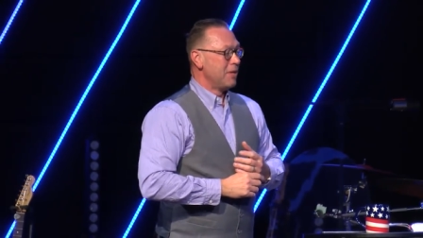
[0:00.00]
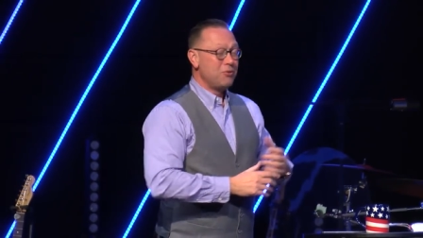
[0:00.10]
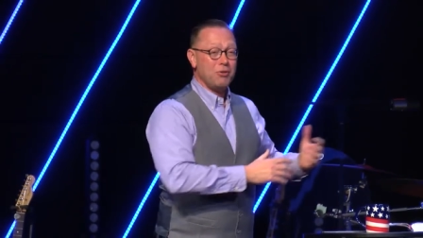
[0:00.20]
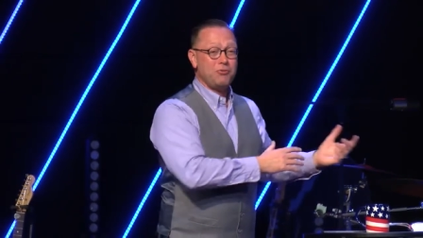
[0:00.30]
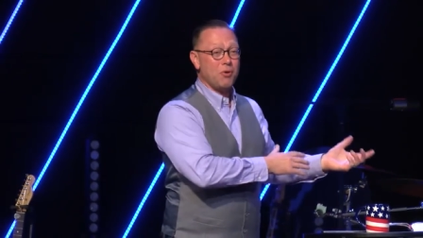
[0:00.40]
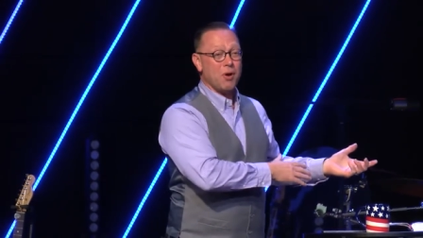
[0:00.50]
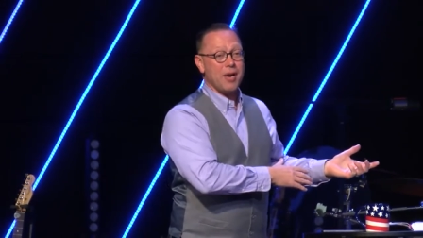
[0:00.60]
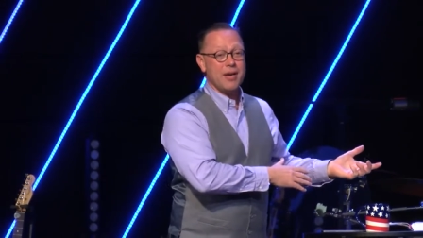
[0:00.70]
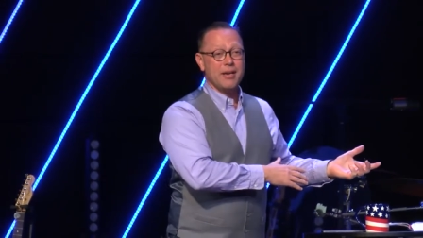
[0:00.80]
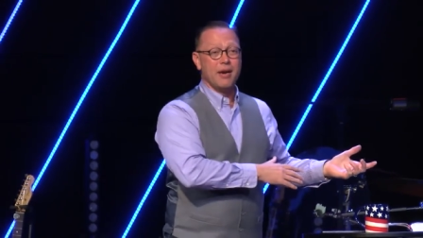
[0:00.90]
True
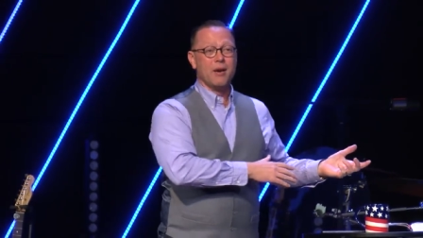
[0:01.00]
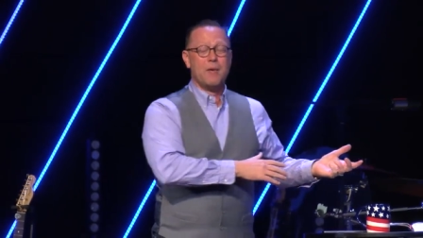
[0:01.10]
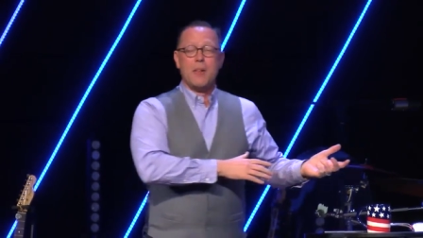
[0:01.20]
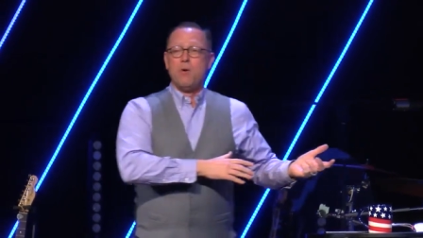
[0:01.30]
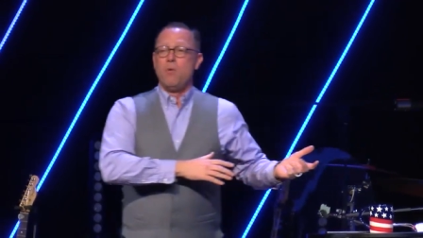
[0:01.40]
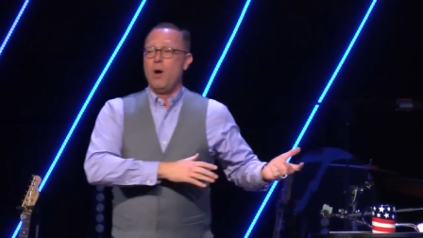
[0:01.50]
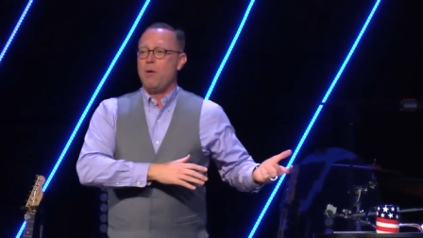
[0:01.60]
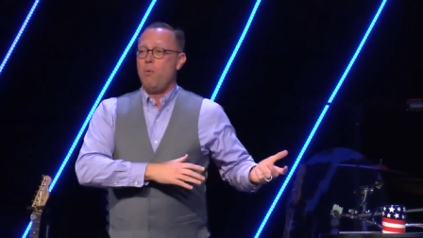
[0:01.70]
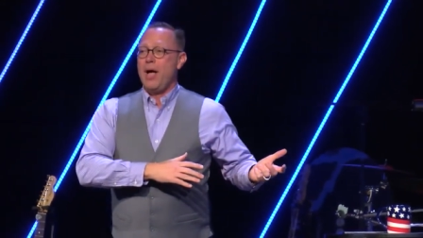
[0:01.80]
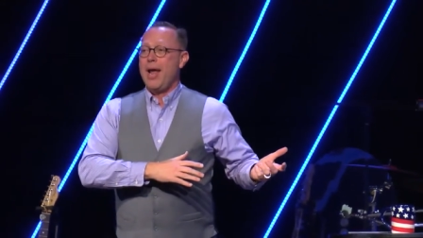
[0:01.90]
story in there.
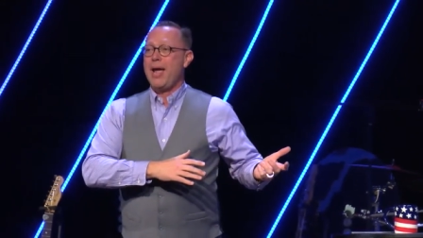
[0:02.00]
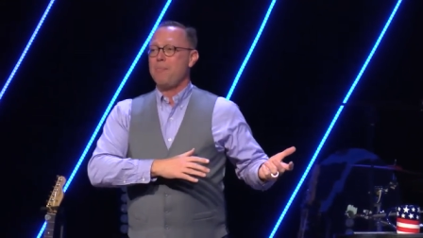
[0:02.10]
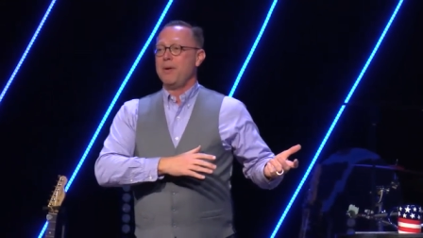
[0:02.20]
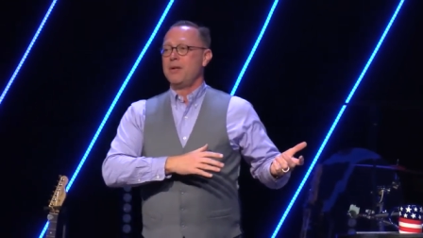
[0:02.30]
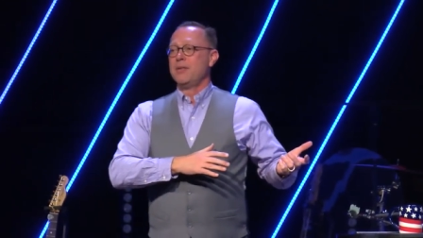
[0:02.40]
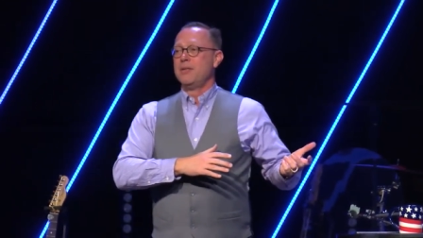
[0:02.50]
What, what happened?